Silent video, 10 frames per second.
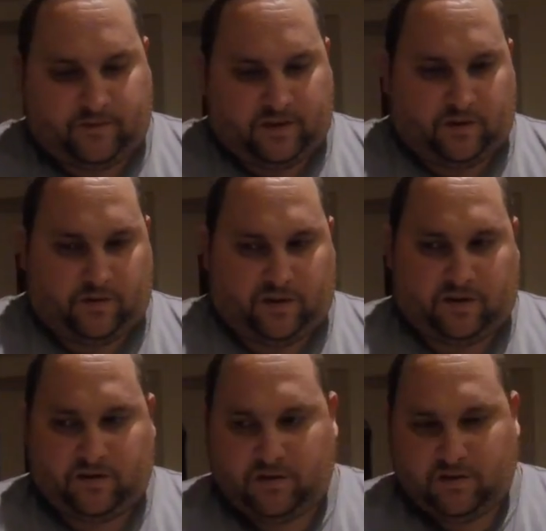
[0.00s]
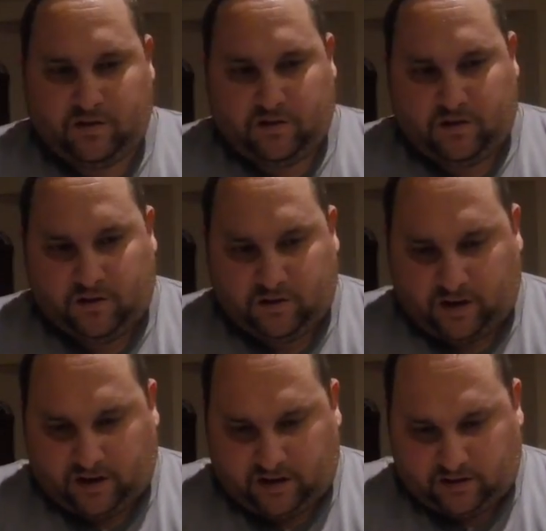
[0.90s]
Anyway,
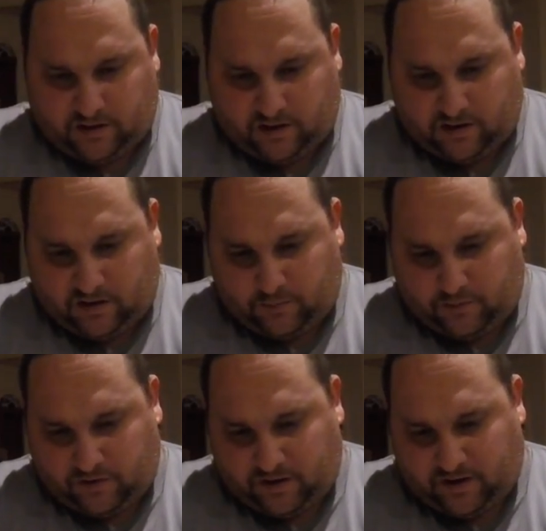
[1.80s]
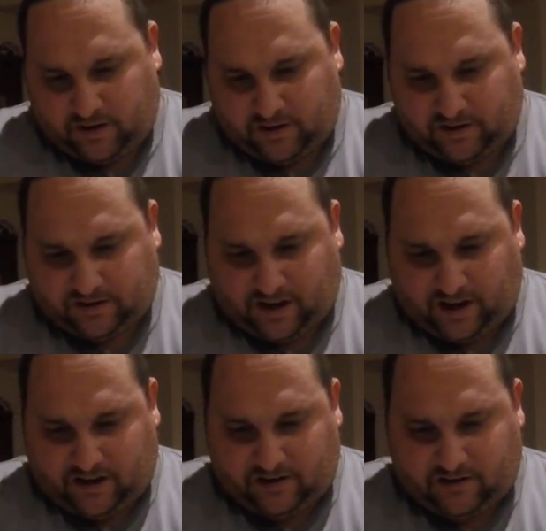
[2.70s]
take it and you put it in the side.